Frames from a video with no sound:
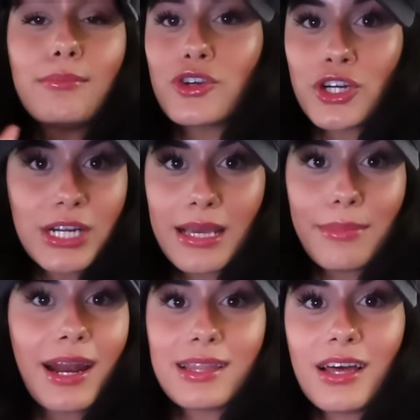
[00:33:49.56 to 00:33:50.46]

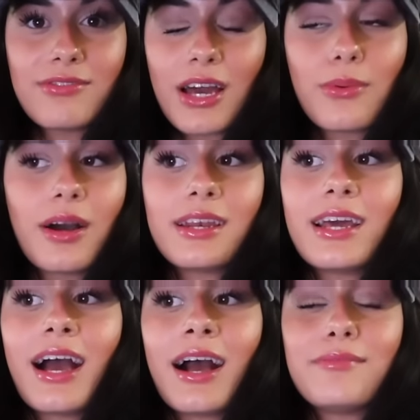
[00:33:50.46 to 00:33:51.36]
cream, and I love that one.
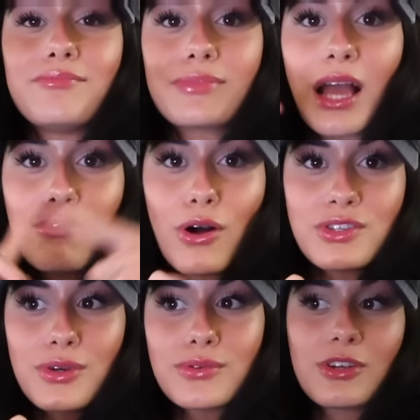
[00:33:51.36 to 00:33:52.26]
I've
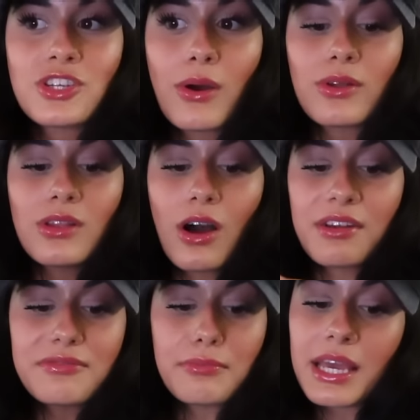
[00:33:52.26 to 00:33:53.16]
also switched out a lot
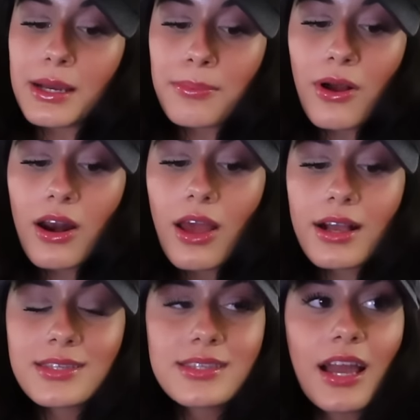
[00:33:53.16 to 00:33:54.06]
of makeup
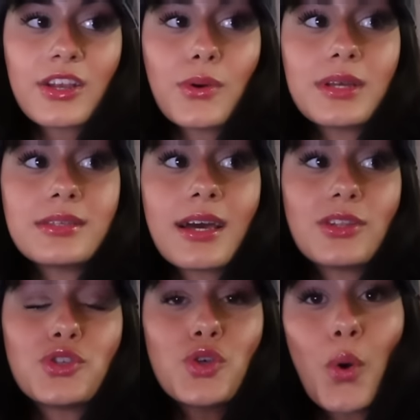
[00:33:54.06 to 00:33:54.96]
products. I noticed
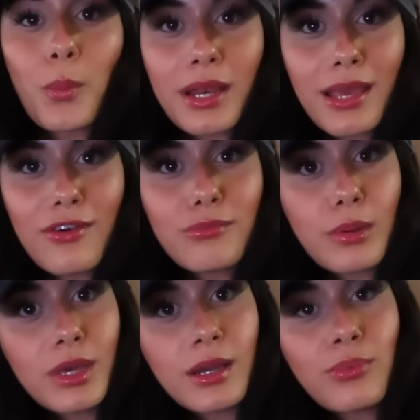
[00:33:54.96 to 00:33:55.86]
that so many of
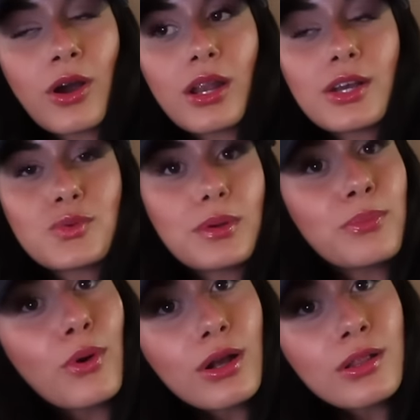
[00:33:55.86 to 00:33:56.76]
my makeup products were pore